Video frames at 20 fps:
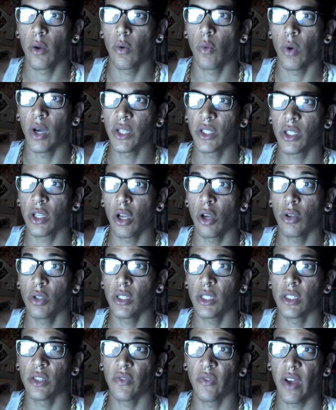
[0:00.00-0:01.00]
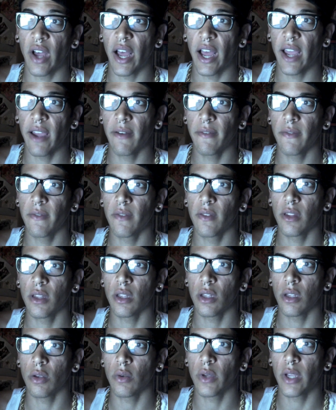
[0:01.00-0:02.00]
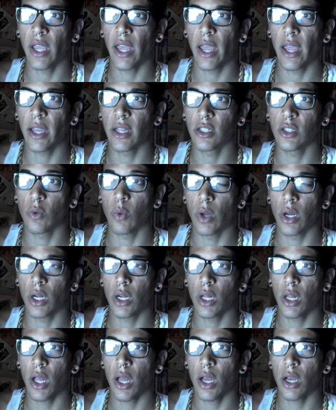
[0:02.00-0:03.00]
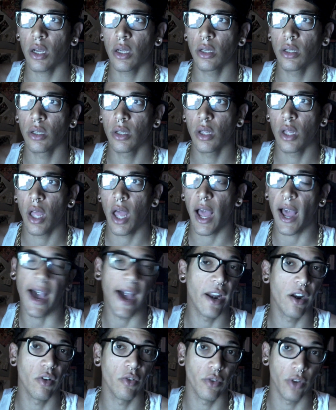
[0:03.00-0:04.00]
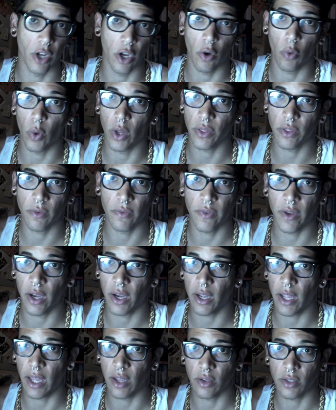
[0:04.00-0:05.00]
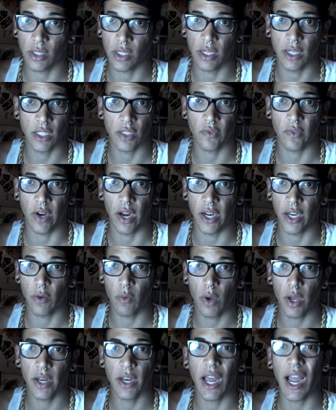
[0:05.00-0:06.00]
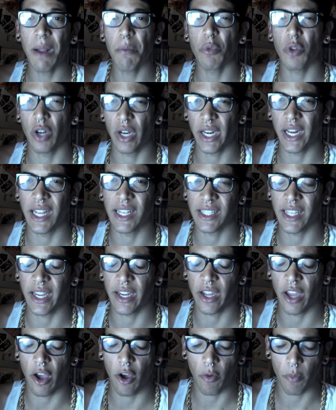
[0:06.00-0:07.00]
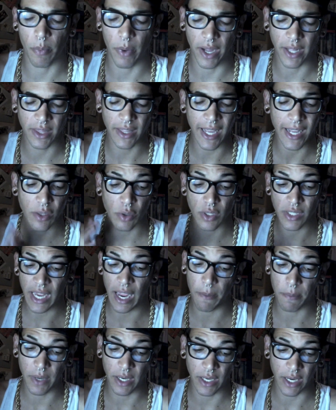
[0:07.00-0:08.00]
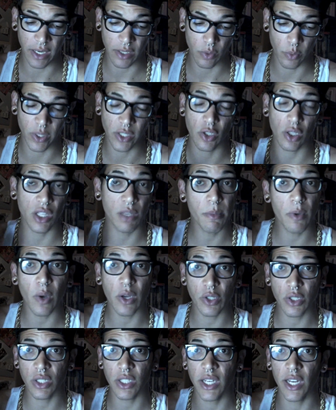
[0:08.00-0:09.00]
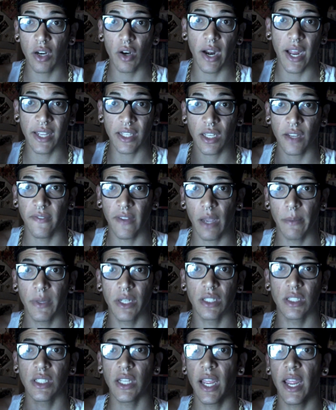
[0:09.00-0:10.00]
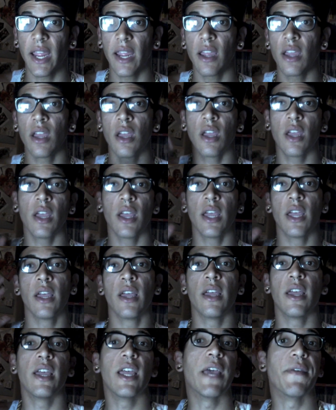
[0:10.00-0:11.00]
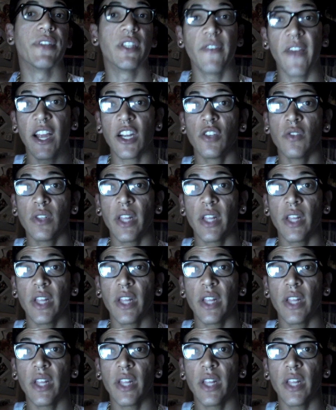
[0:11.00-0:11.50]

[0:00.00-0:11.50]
West Coast, it's 5. The UK, it's 1 o'clock. I don't know what the fuck else it is for anyone. I'm learning as I go, but that's what's happening next week. So leave me questions here or ask if I'm and say, if it's fashion